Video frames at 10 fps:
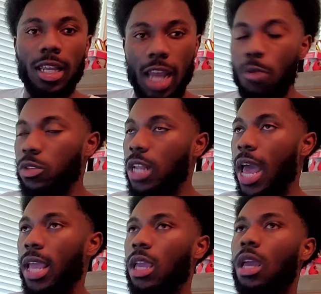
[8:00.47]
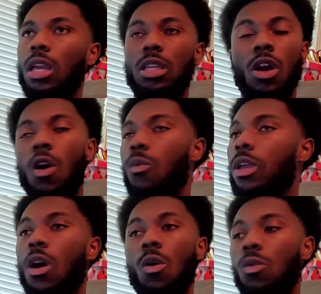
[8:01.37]
they was like, yo,
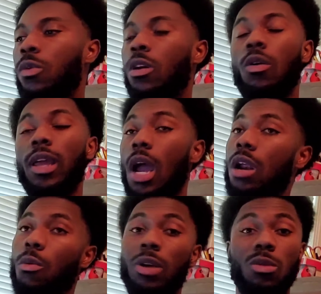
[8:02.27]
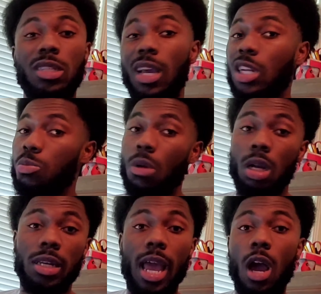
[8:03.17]
we gon' we gonna get out here and we gonna tear this
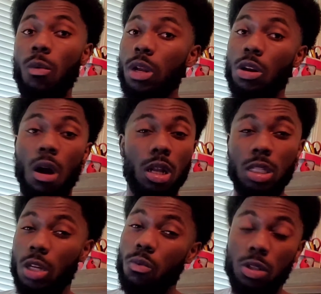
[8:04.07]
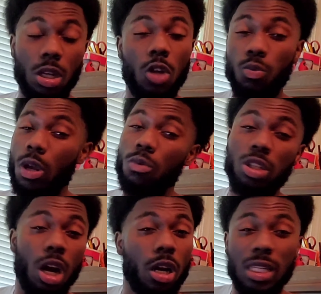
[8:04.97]
mug down, regardless of the results. We gonna
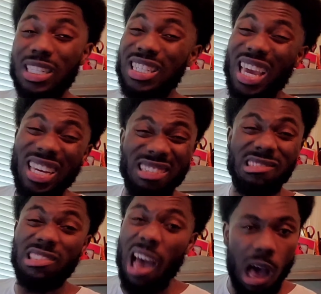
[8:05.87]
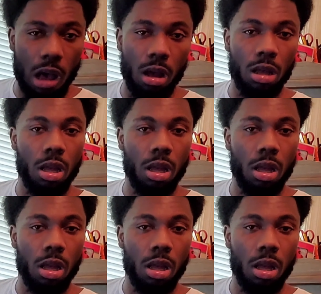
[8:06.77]
tear this stage down.